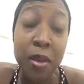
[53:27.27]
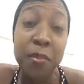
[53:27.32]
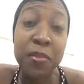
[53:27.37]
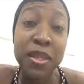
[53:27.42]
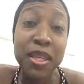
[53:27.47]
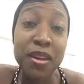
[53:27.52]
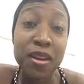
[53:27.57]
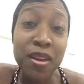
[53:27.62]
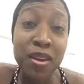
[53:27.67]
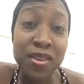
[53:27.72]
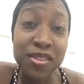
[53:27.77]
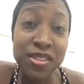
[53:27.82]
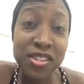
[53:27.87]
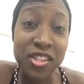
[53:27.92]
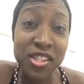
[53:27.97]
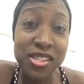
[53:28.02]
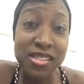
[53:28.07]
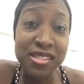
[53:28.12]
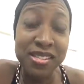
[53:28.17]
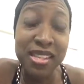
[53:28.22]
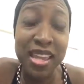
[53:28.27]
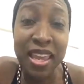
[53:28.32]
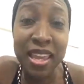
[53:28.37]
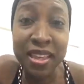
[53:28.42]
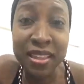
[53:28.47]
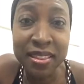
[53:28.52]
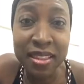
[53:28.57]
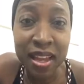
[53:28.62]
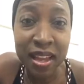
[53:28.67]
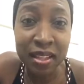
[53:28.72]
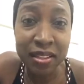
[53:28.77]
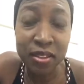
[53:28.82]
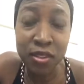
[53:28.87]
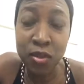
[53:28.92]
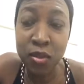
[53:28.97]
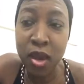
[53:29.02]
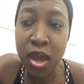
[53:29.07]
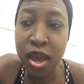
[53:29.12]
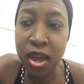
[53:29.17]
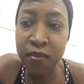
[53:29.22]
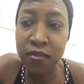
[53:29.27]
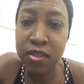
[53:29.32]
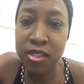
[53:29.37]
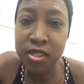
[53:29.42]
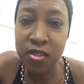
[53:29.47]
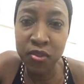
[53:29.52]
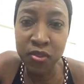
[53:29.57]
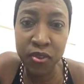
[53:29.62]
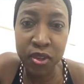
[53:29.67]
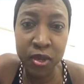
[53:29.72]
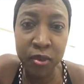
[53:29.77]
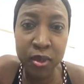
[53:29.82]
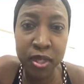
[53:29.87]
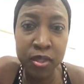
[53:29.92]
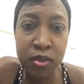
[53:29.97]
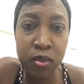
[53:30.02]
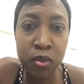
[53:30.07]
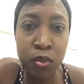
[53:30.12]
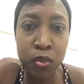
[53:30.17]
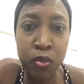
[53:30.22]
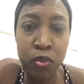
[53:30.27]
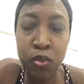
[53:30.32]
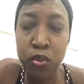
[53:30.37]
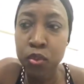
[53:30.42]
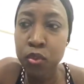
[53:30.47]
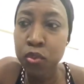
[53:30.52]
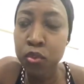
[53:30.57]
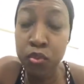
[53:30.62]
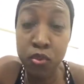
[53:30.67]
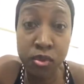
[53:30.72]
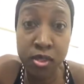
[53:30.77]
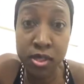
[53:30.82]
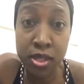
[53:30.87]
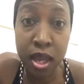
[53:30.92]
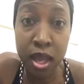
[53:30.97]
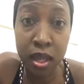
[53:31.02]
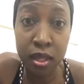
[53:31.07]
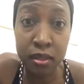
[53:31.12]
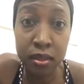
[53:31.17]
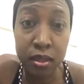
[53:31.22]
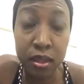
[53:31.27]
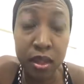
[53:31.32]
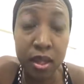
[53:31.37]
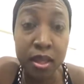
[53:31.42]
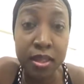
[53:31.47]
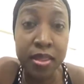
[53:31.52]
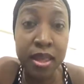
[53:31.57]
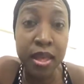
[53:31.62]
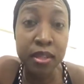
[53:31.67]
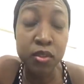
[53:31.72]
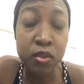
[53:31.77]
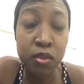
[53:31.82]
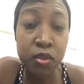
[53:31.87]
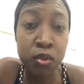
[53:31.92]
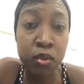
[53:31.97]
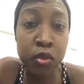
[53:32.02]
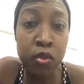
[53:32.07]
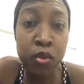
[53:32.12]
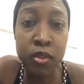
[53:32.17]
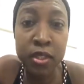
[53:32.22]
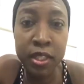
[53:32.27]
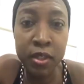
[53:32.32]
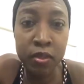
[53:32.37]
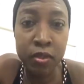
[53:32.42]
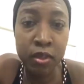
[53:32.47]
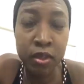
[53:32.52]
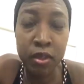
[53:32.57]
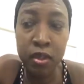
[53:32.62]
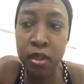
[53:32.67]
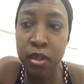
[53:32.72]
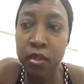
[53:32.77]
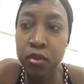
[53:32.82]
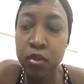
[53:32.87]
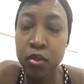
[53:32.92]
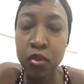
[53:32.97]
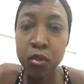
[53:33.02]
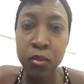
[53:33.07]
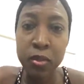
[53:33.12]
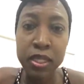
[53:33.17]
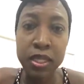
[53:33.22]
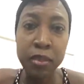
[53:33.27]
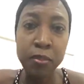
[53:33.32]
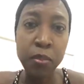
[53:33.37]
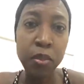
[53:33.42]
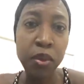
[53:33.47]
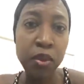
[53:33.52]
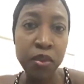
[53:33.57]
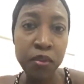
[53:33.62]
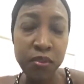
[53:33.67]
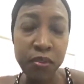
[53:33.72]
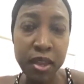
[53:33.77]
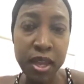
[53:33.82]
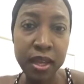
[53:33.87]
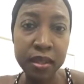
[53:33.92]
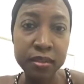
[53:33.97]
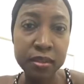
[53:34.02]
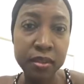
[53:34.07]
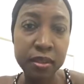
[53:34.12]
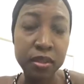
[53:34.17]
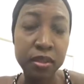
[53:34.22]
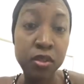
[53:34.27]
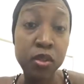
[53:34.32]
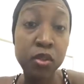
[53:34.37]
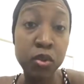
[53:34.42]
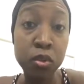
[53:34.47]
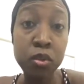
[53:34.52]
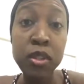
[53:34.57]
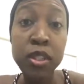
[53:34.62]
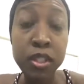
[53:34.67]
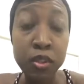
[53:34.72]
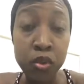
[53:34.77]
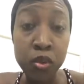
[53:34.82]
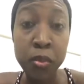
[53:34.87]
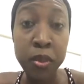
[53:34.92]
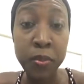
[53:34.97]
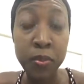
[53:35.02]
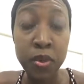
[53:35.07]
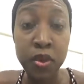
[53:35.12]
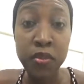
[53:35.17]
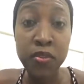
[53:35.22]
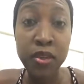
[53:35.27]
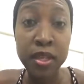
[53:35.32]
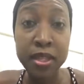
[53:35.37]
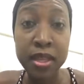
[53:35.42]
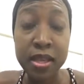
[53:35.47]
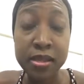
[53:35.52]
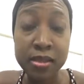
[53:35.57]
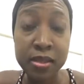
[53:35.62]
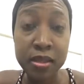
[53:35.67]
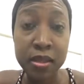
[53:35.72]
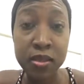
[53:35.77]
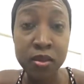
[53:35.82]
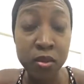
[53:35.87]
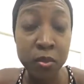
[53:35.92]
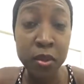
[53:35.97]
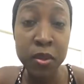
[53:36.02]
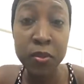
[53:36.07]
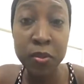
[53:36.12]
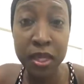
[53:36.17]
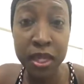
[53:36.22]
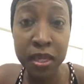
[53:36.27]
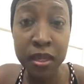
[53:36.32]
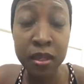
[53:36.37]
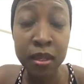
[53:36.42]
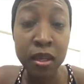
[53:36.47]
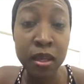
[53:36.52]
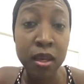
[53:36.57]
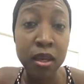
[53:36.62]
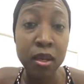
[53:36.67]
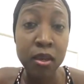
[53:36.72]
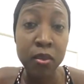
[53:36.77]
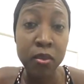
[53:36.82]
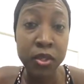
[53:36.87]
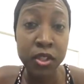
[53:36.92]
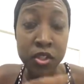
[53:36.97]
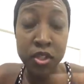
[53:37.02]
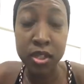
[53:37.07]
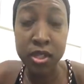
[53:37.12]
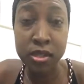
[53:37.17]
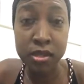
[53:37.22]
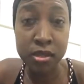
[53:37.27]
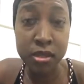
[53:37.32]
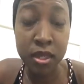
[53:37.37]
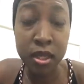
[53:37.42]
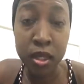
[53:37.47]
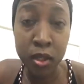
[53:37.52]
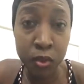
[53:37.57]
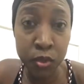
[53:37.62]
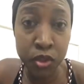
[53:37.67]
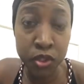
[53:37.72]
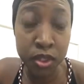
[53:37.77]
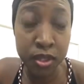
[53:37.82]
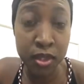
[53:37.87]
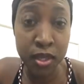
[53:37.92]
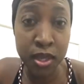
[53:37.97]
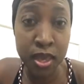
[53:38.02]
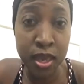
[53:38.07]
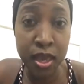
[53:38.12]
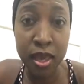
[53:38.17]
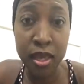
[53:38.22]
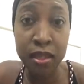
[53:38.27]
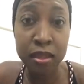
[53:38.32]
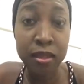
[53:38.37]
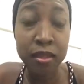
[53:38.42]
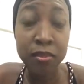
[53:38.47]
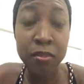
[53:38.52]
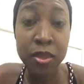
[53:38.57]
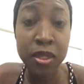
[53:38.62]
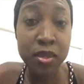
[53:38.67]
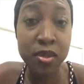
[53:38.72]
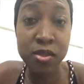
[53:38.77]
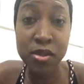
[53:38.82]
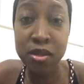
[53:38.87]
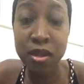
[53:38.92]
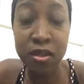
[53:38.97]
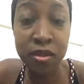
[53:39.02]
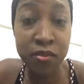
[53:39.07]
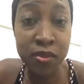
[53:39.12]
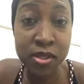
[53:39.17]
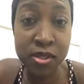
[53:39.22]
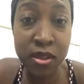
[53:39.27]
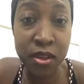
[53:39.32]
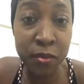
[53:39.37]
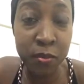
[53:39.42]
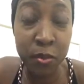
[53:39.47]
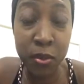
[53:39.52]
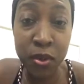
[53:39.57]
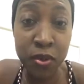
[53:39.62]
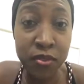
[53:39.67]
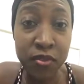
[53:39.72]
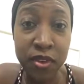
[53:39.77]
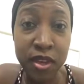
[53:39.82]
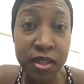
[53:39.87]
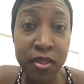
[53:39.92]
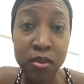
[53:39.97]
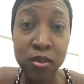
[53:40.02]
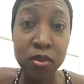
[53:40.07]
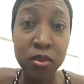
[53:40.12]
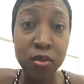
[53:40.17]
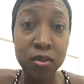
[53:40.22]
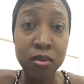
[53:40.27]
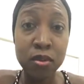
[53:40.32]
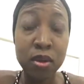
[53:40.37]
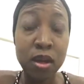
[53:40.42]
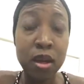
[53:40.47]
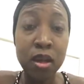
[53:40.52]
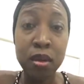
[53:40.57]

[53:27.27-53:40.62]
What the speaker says: Because she's saying that you have this fear in you to start, that you know you need to be perfect. You need to be perfect as a human being, which is illusion again, because none of us are perfect, you know.